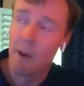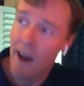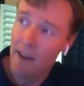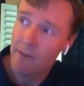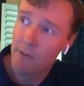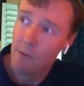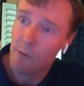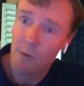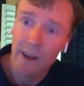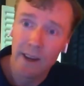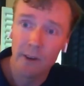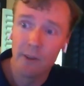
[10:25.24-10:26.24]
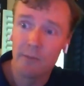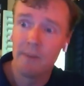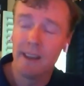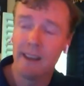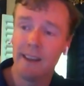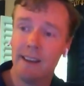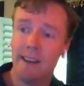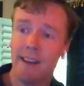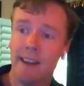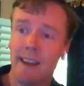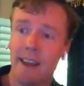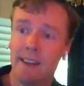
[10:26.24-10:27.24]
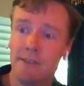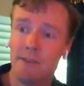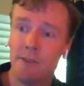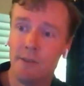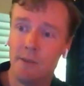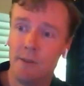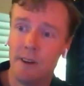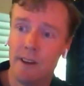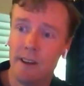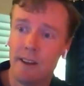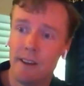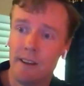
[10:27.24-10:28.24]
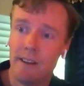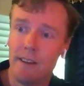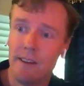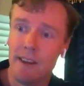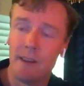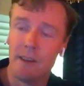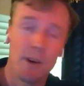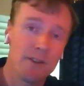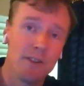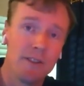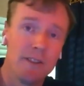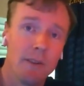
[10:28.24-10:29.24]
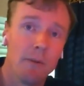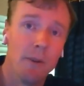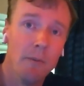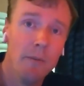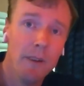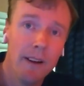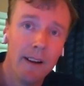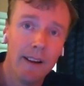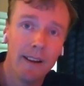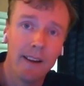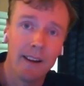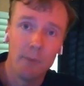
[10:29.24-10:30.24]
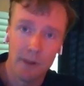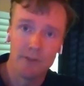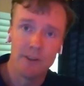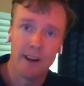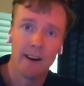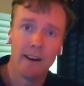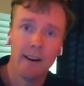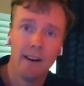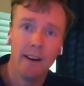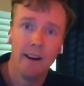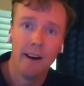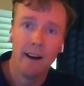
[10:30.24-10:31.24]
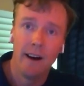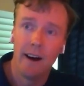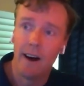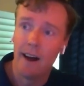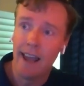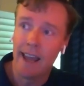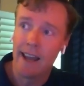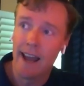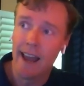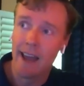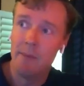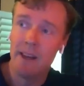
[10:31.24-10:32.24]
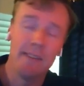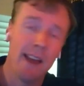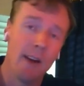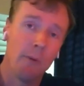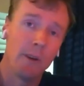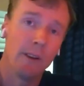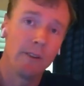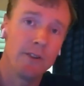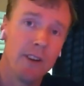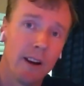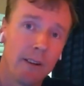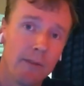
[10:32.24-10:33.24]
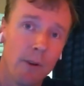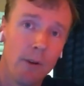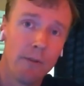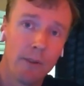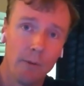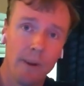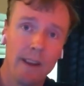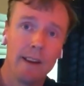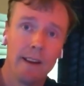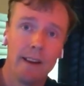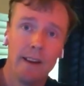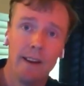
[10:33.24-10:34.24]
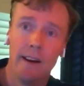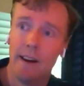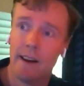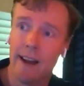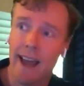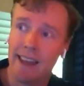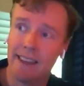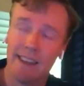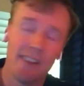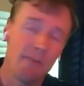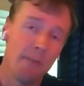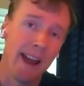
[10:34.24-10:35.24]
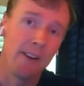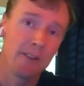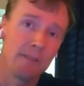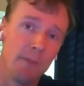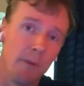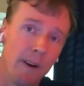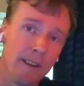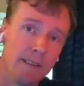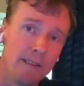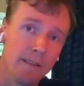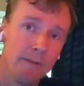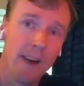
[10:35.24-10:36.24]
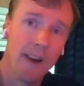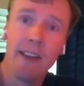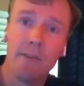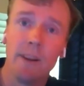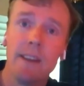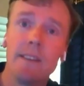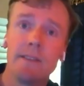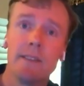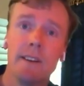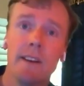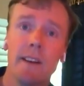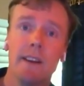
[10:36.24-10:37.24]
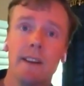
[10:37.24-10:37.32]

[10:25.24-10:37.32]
when my wife wheeled me into the emergency room in a wheelchair. And I had been in that wheelchair for over a week, and I hadn't left my house but once in 5 weeks.